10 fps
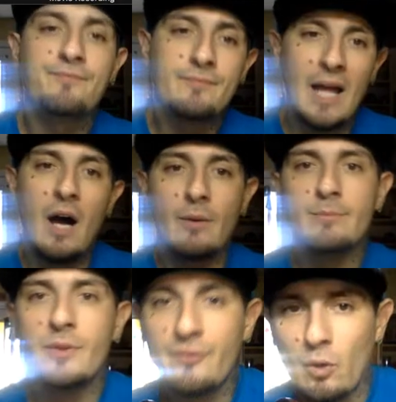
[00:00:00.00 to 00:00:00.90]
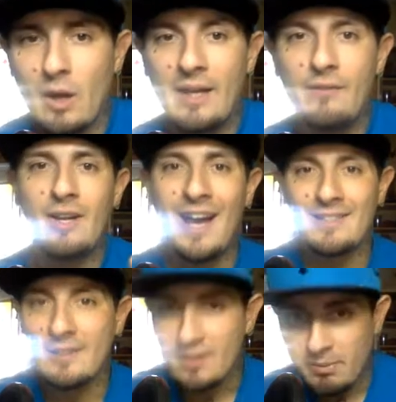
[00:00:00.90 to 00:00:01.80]
Now, before I give you
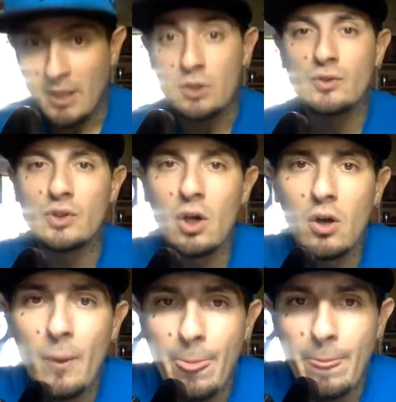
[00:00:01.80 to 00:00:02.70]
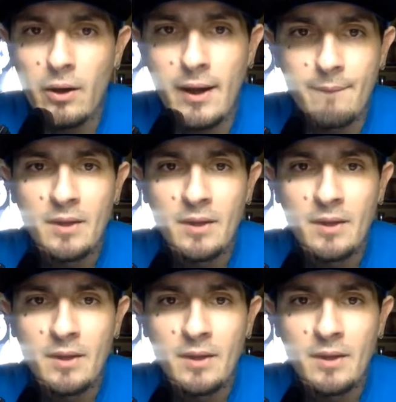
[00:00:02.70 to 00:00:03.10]
guys a special song, okay,